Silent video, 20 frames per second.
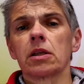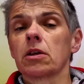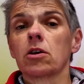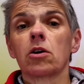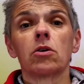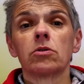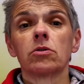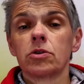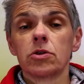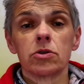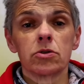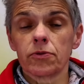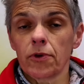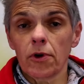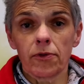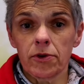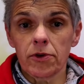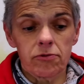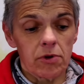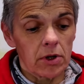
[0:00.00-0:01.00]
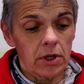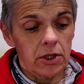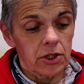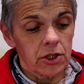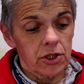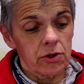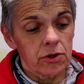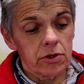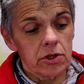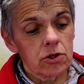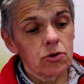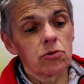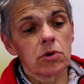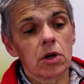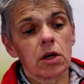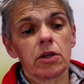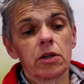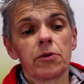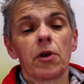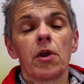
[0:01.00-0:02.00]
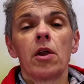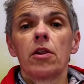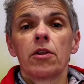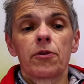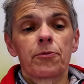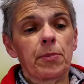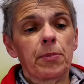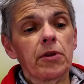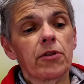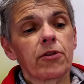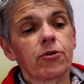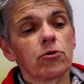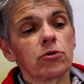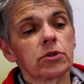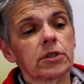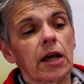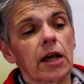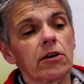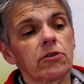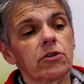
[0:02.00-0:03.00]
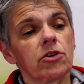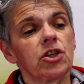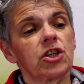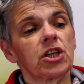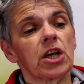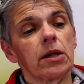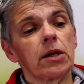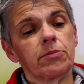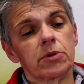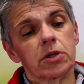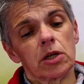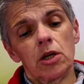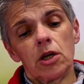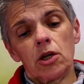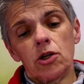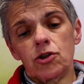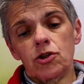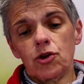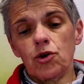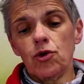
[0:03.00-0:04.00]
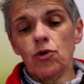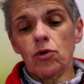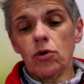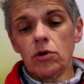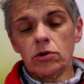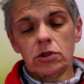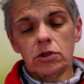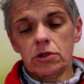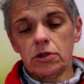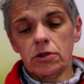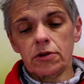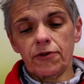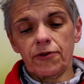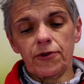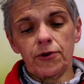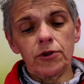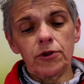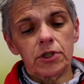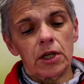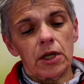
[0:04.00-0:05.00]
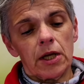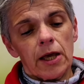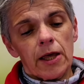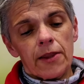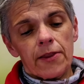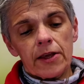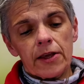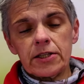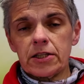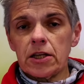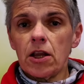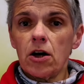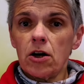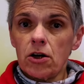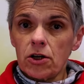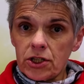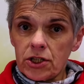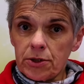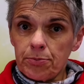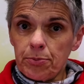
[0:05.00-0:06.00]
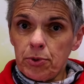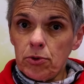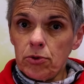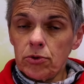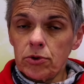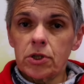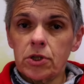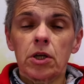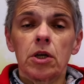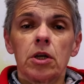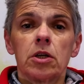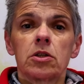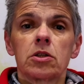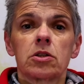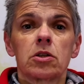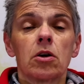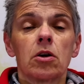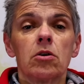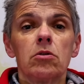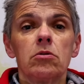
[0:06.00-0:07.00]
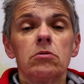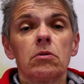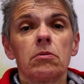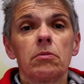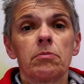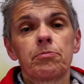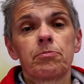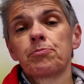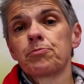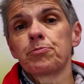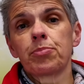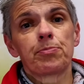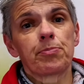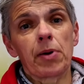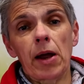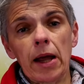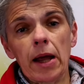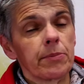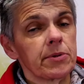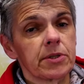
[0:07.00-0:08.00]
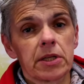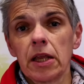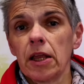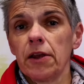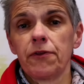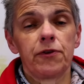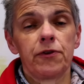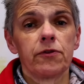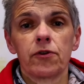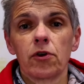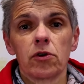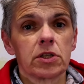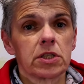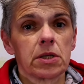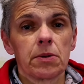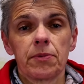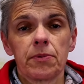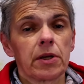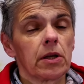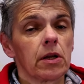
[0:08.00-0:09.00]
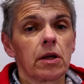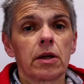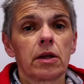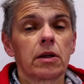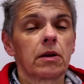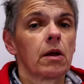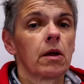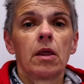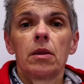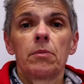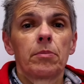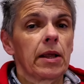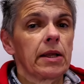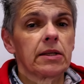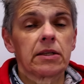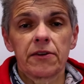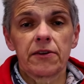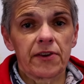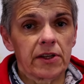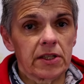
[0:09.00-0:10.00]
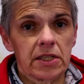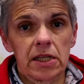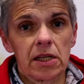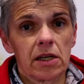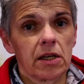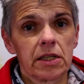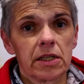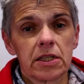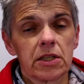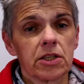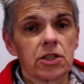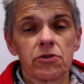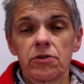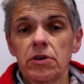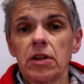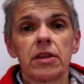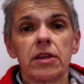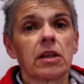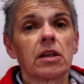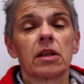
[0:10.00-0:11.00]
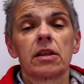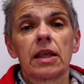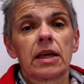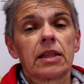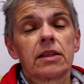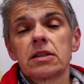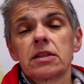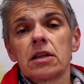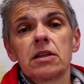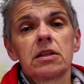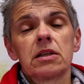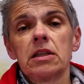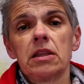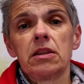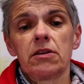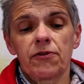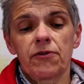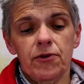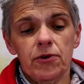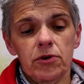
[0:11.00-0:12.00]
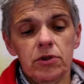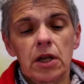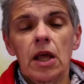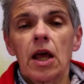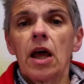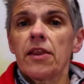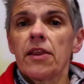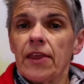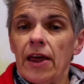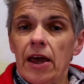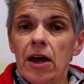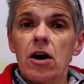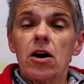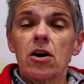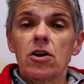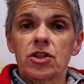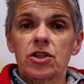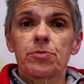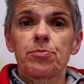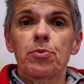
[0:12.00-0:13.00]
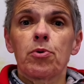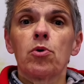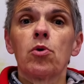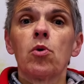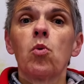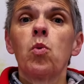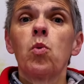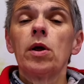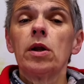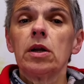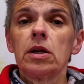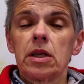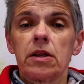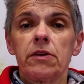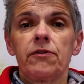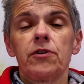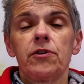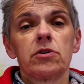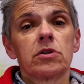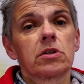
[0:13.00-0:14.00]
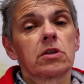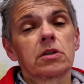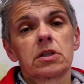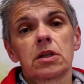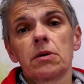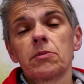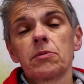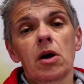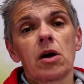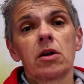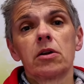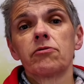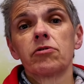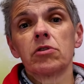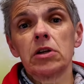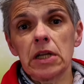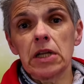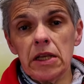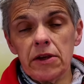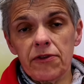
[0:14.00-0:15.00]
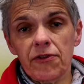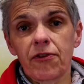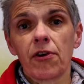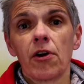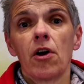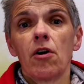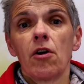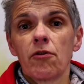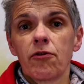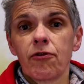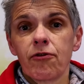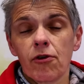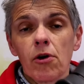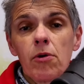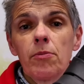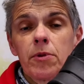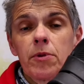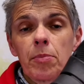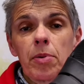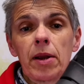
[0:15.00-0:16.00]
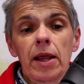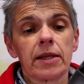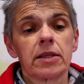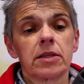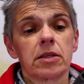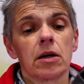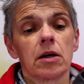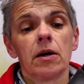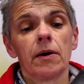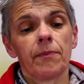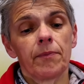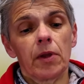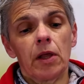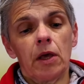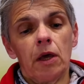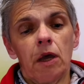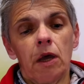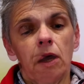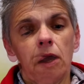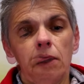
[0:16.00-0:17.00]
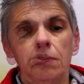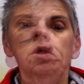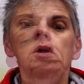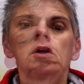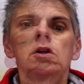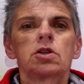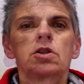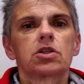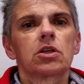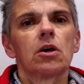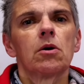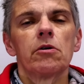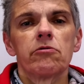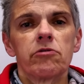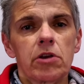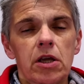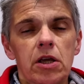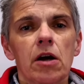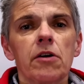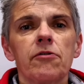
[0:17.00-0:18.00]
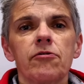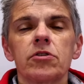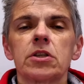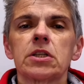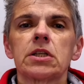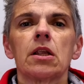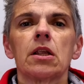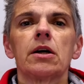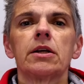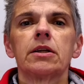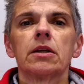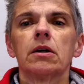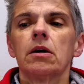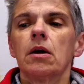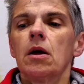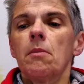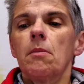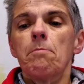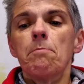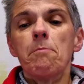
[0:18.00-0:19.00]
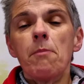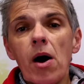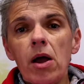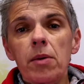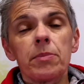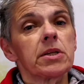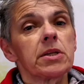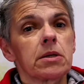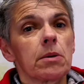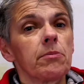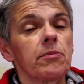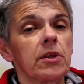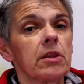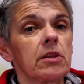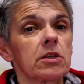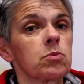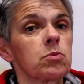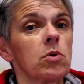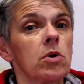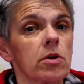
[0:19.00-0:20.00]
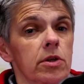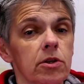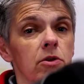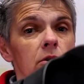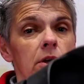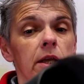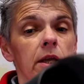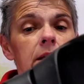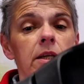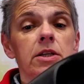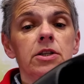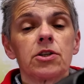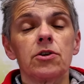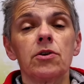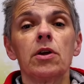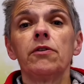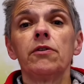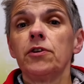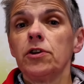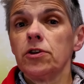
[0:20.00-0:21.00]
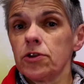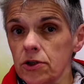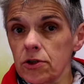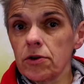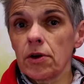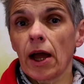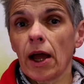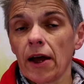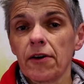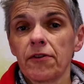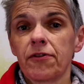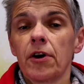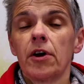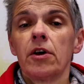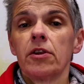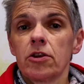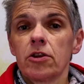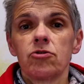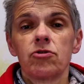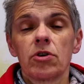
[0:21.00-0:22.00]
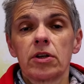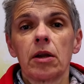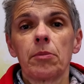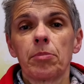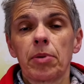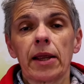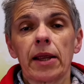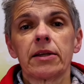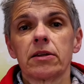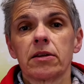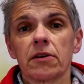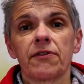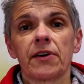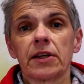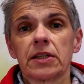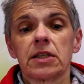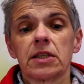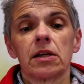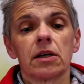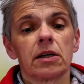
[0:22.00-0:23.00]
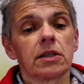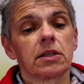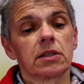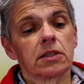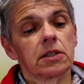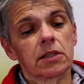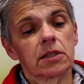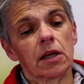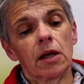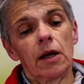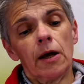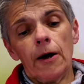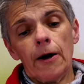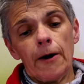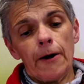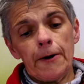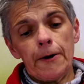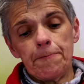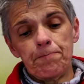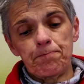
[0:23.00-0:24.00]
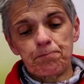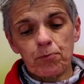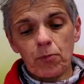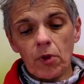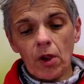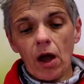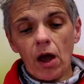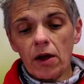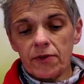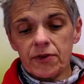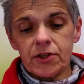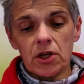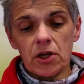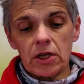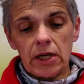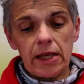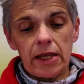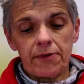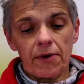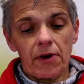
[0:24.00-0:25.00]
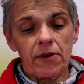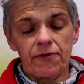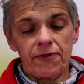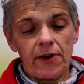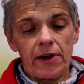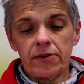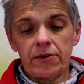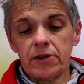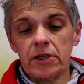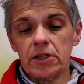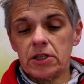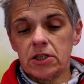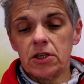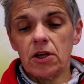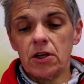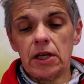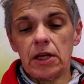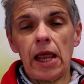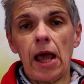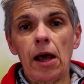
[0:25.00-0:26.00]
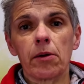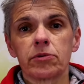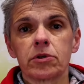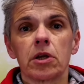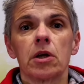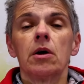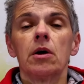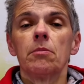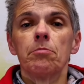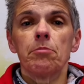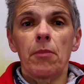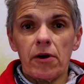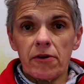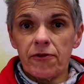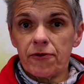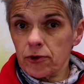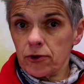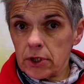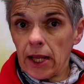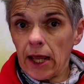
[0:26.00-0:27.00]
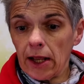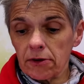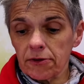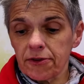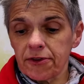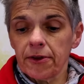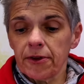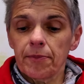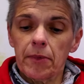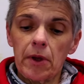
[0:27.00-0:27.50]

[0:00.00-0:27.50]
the contours of your running shoes. It's all kind of been thought out and shaped to the foot. There's an arch support, so perhaps if you've got something like plantar fasciitis or anything like that that's underneath your foot, that arch support will give you some kind of relief from the plantar. So a recovery slider might be something that's worth looking into if you do have the dreaded plantar fasciitis. I've found that it's certainly helped my foot health.